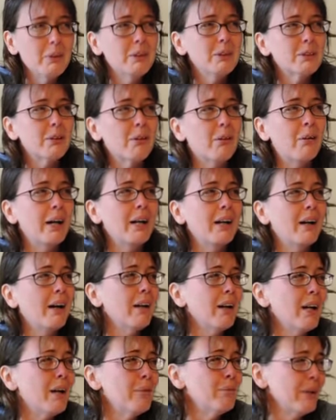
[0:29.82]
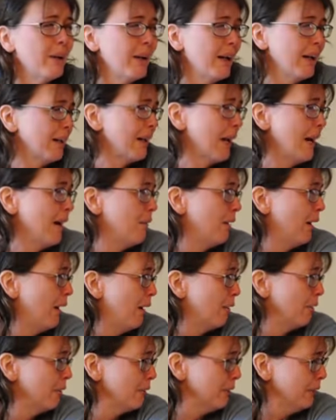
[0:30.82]
So I got up and I came
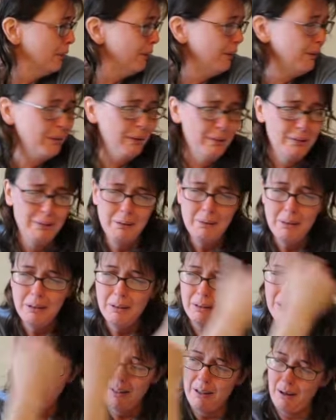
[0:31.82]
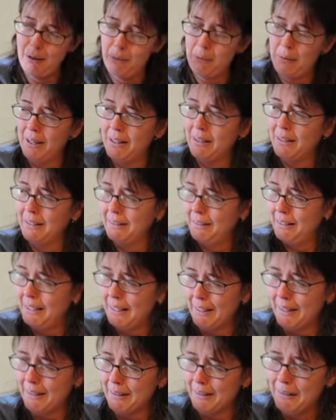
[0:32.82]
out and I went in
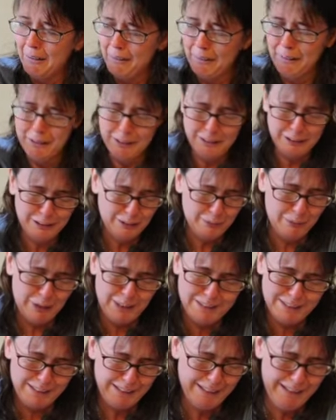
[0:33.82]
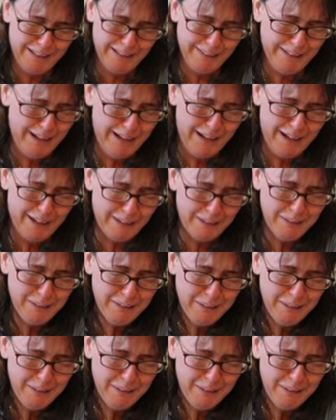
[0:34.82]
here. She wasn't in there.